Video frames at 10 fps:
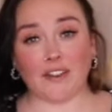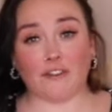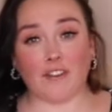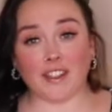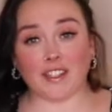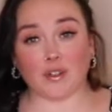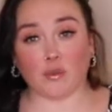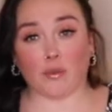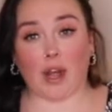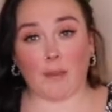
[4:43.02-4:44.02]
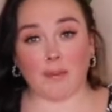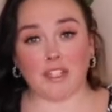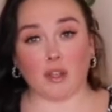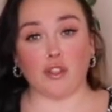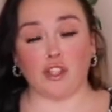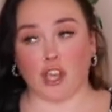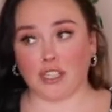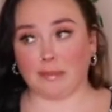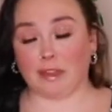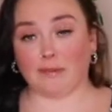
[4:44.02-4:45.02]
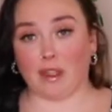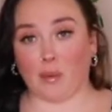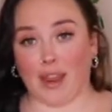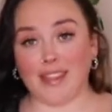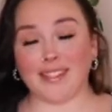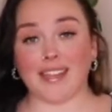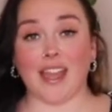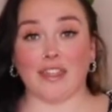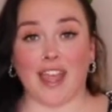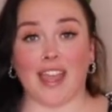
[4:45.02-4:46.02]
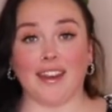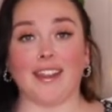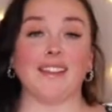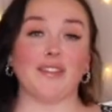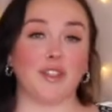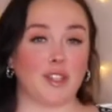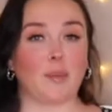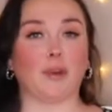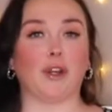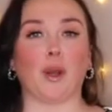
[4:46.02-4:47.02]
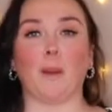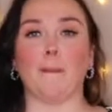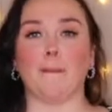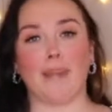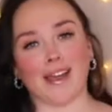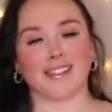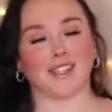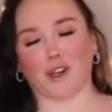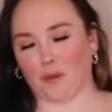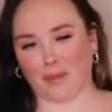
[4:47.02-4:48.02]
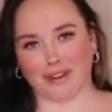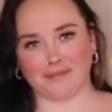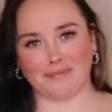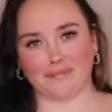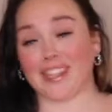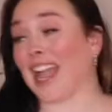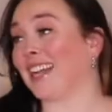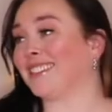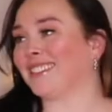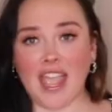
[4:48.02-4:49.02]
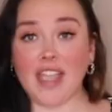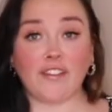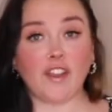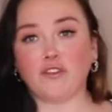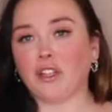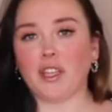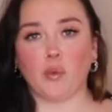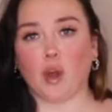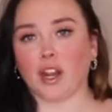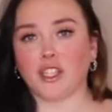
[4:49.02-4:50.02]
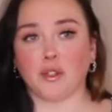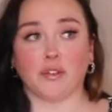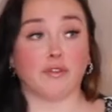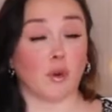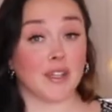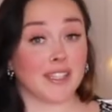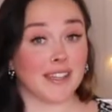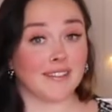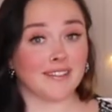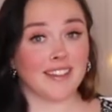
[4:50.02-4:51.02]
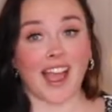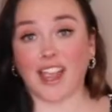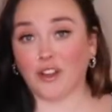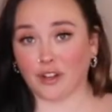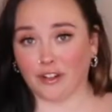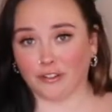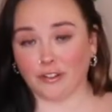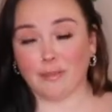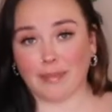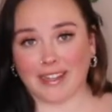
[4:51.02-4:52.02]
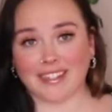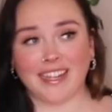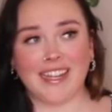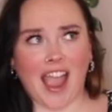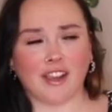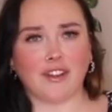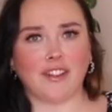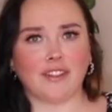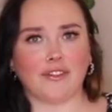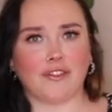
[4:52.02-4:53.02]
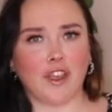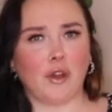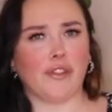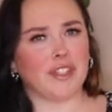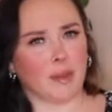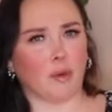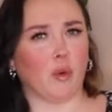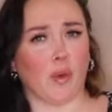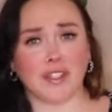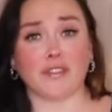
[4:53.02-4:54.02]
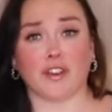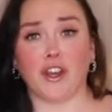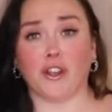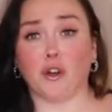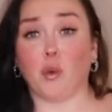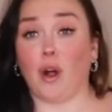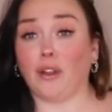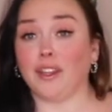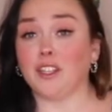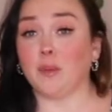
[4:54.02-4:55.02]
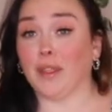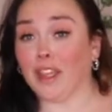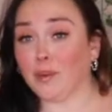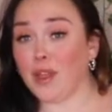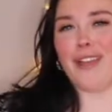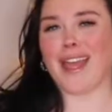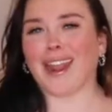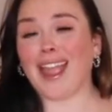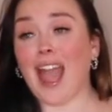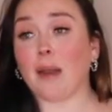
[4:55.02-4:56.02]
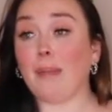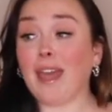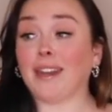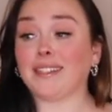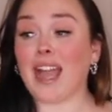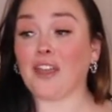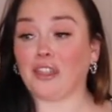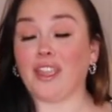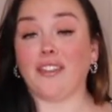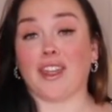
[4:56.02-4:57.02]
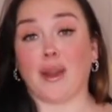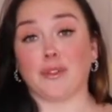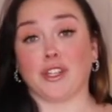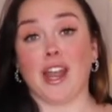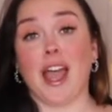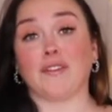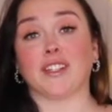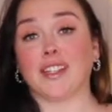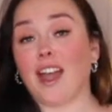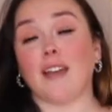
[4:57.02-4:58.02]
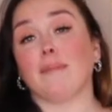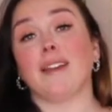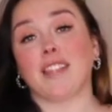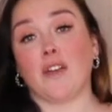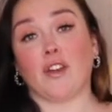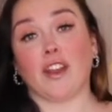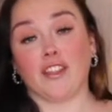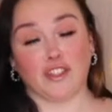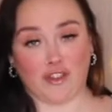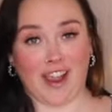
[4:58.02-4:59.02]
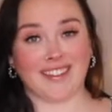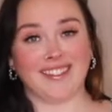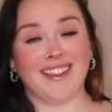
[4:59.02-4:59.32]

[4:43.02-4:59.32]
it fits right up until just above my waist and then the zipper busted open. Yeah. If I really wanted to have forced it, I could have, but I could feel the zipper wasn't very good quality to begin with, and I had a panic attack thinking that I was gonna have to cut myself out of this dress.